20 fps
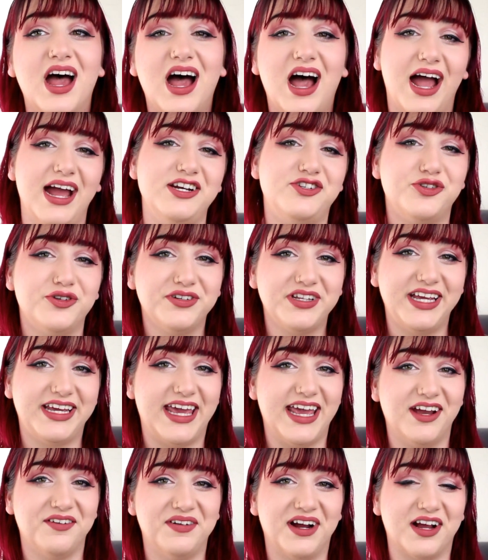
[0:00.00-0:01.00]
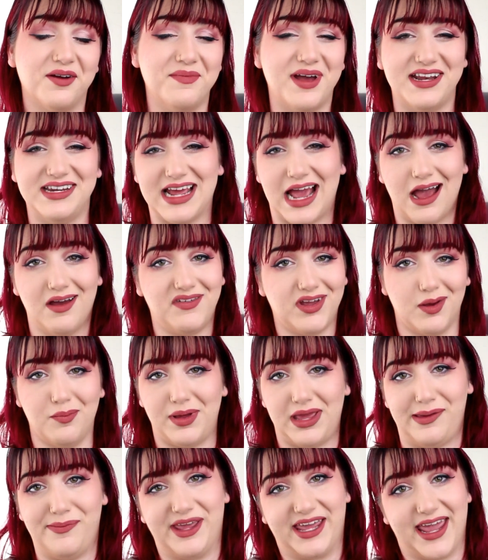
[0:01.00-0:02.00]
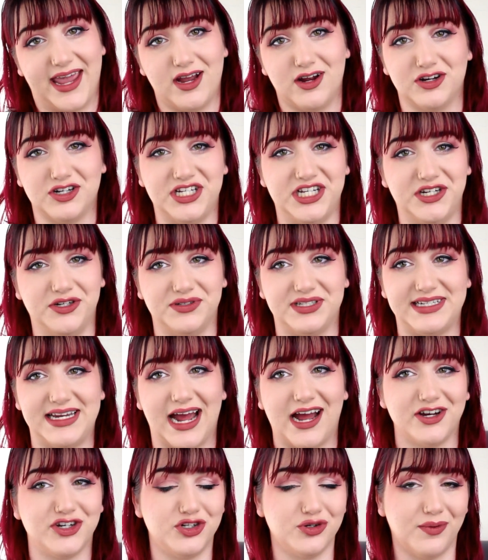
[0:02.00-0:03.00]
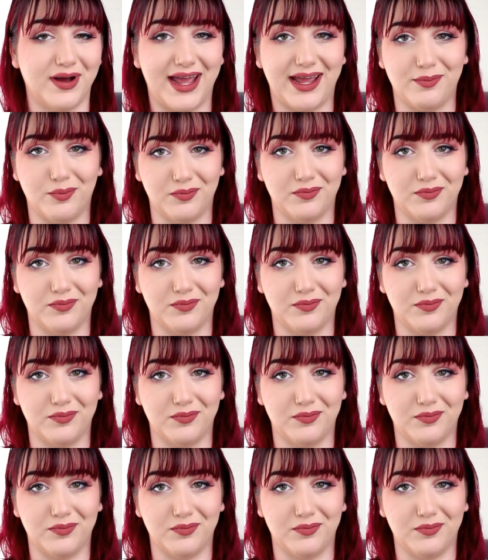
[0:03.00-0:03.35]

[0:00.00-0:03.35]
I truly can't recommend having a baby gate or two stashed away